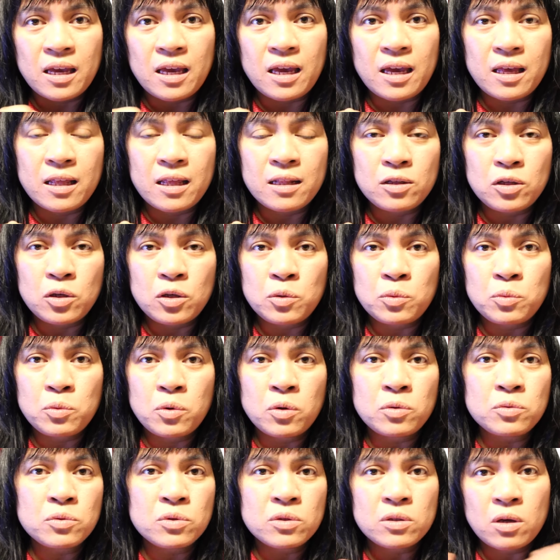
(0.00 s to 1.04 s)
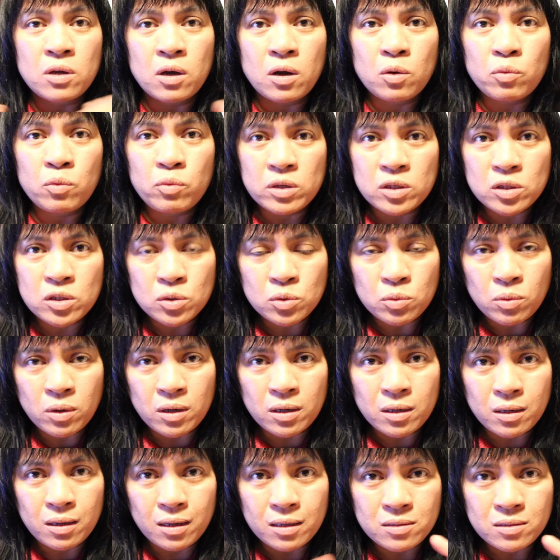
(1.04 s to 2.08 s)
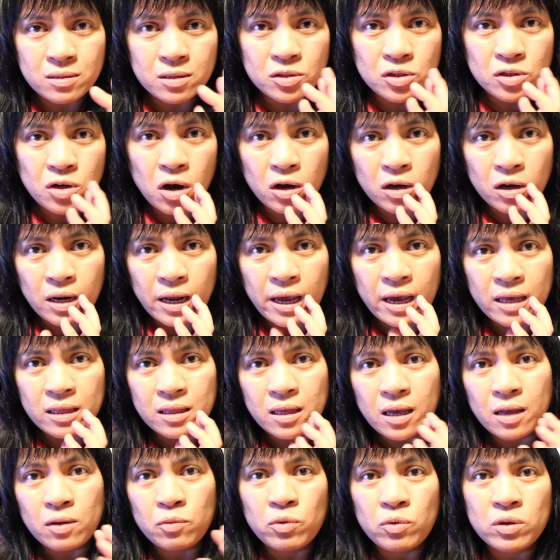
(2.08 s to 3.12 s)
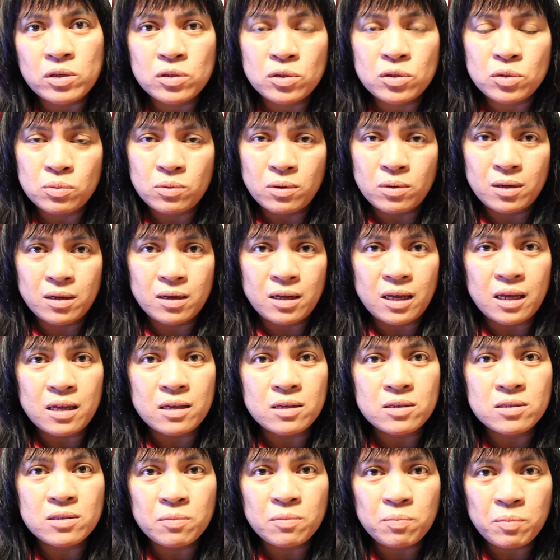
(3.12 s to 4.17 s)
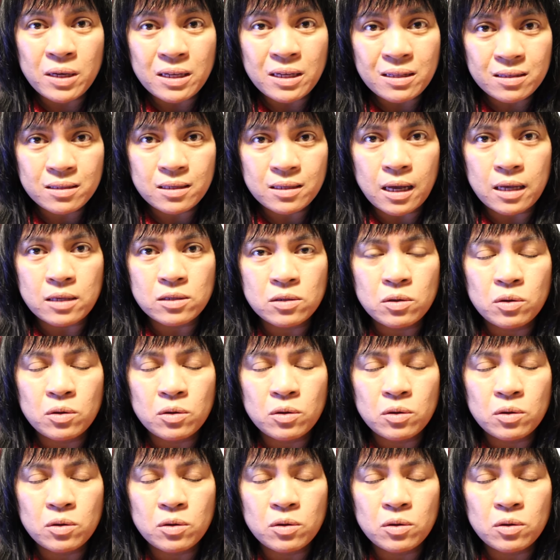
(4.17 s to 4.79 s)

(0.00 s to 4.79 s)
and you won't know which one is the chocolate and which one is the pizza.